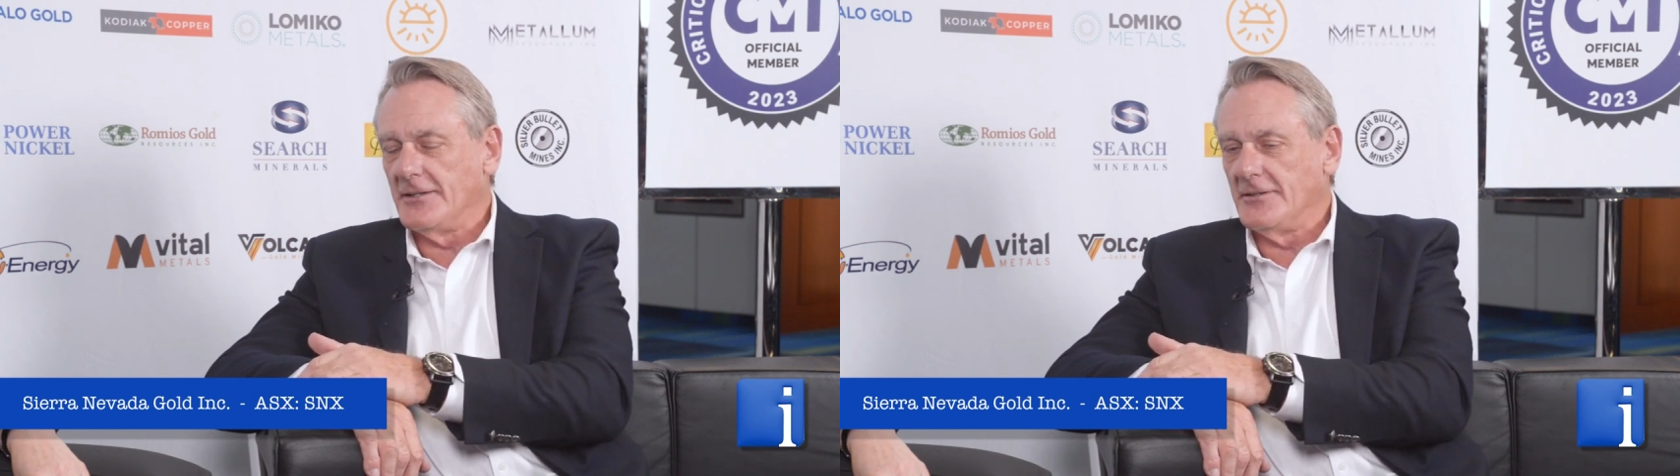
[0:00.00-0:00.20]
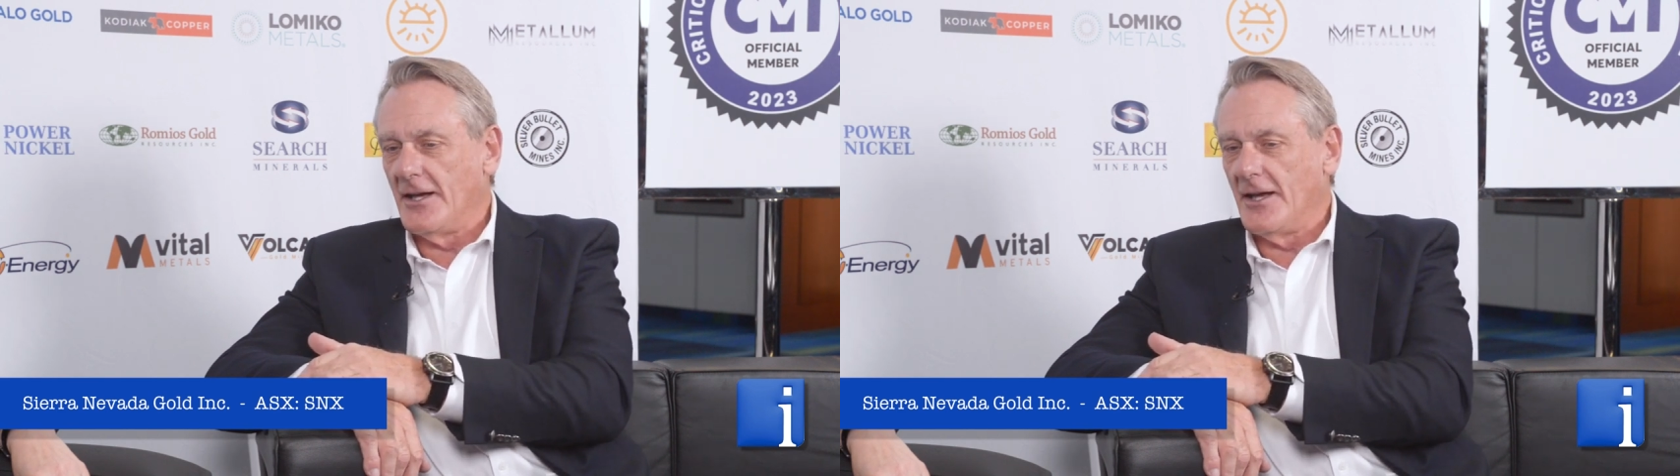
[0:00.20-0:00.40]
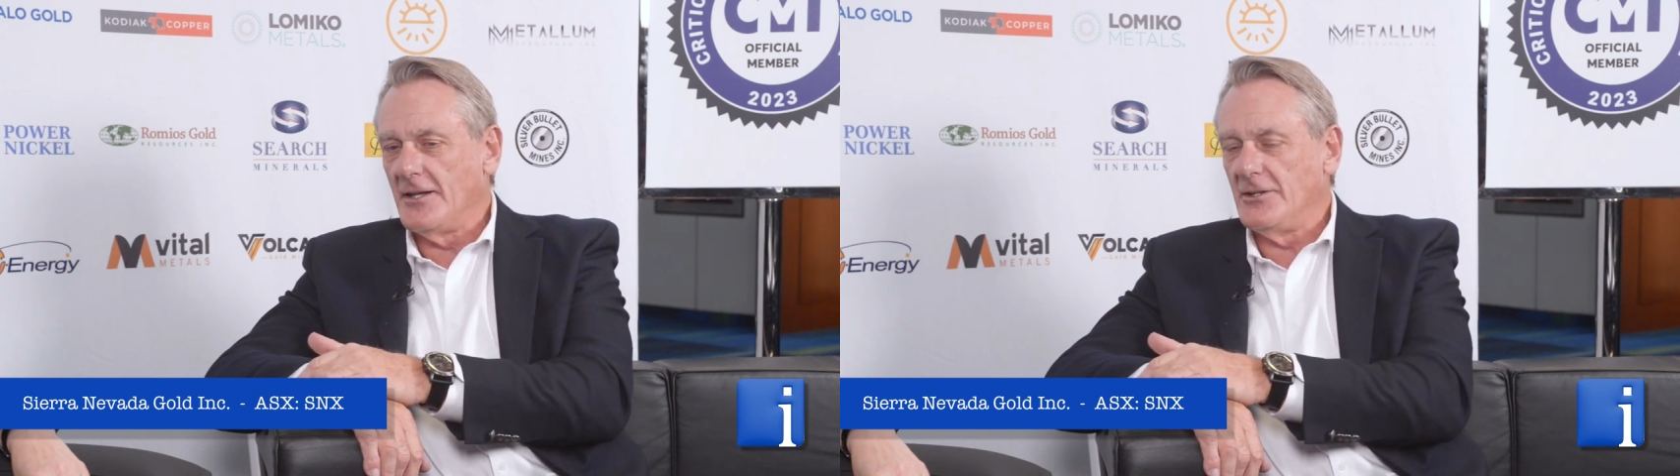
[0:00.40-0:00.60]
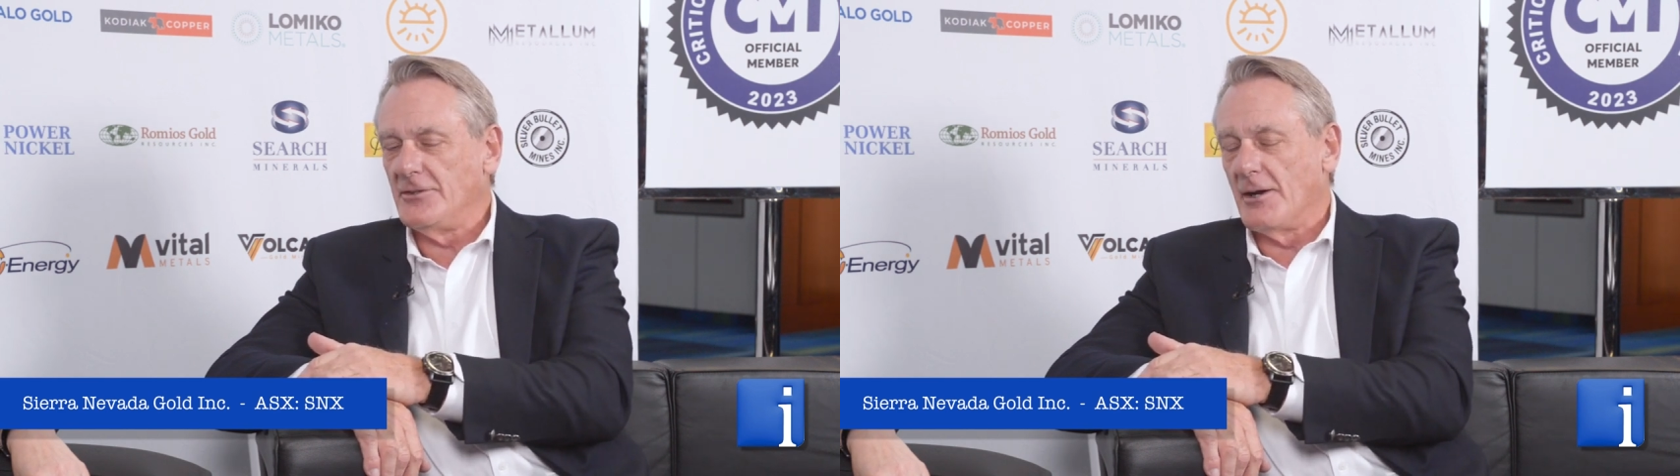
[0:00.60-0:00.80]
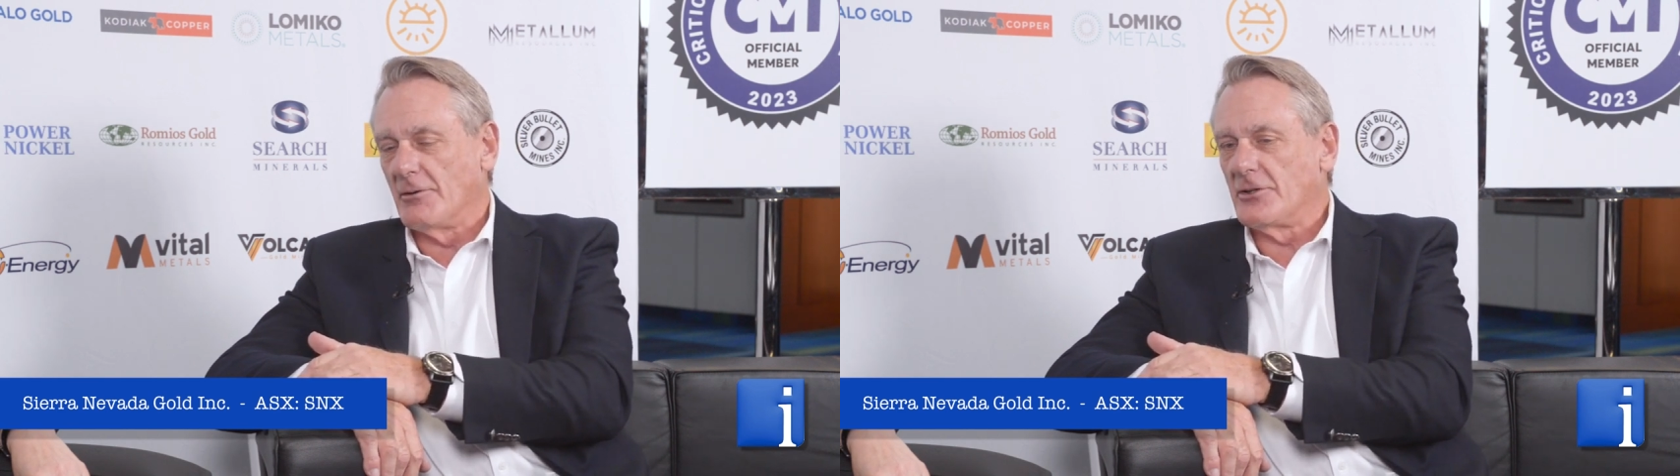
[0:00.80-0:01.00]
and uh, he's
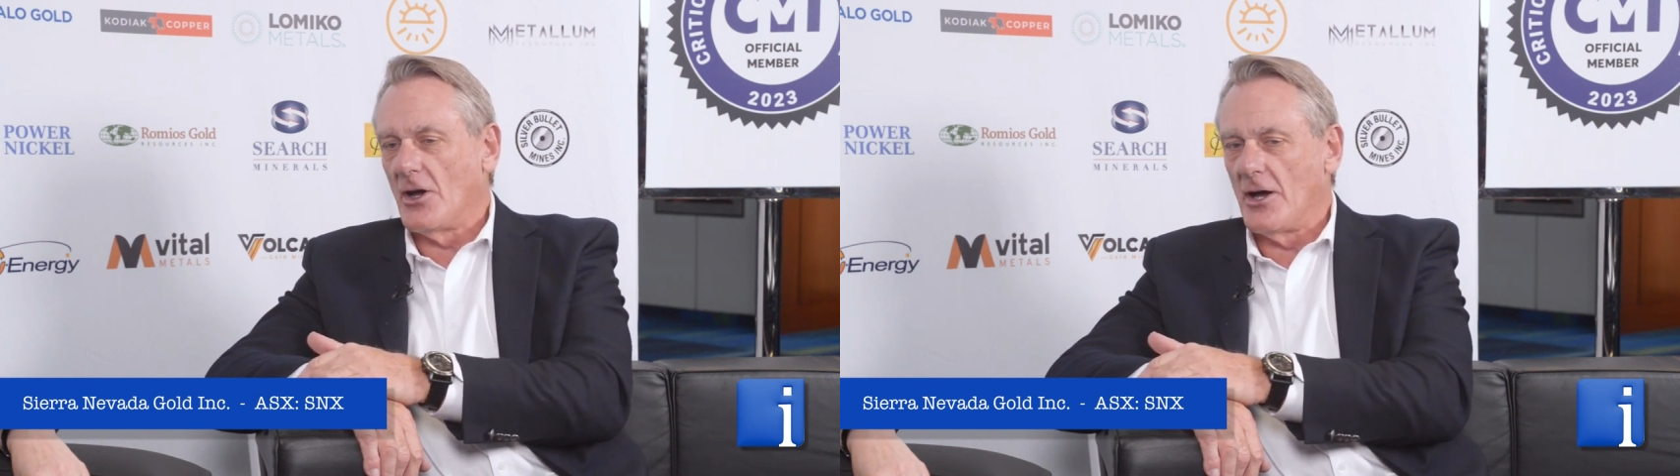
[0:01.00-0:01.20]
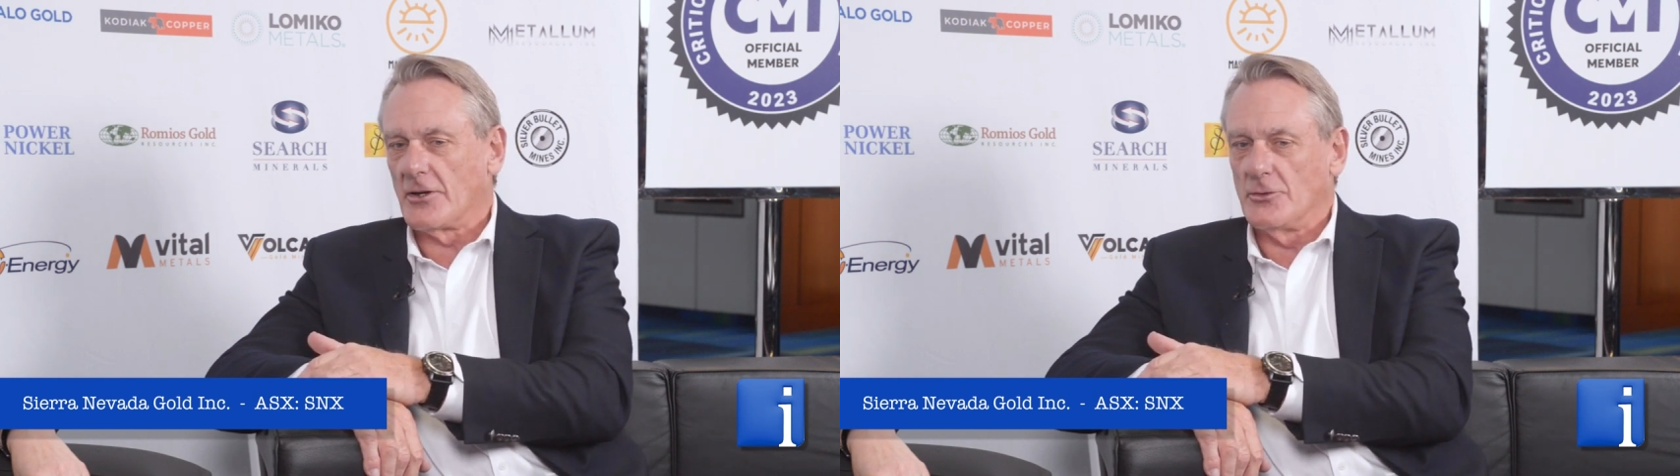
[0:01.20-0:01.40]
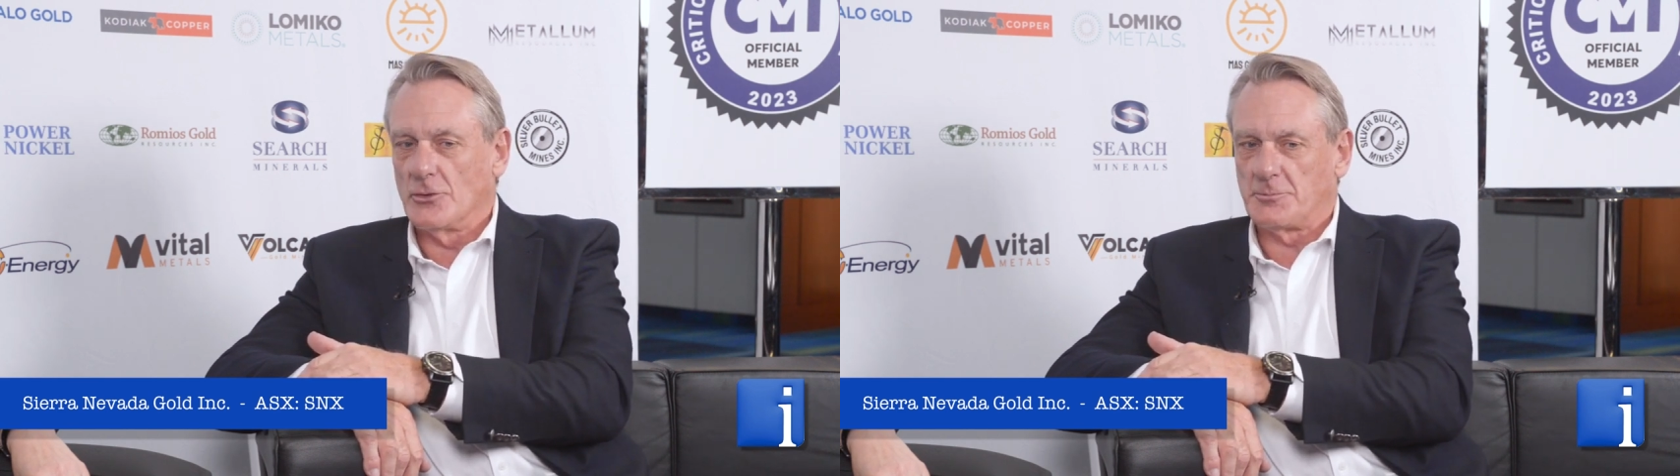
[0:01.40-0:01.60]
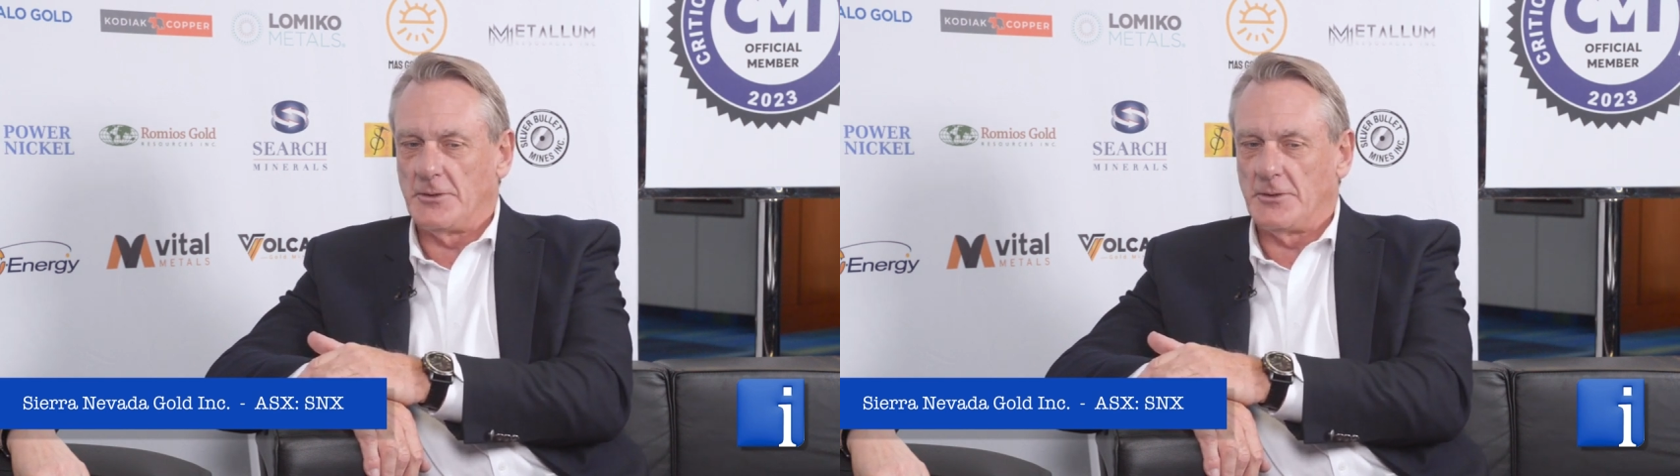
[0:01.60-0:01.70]
now retired, of course.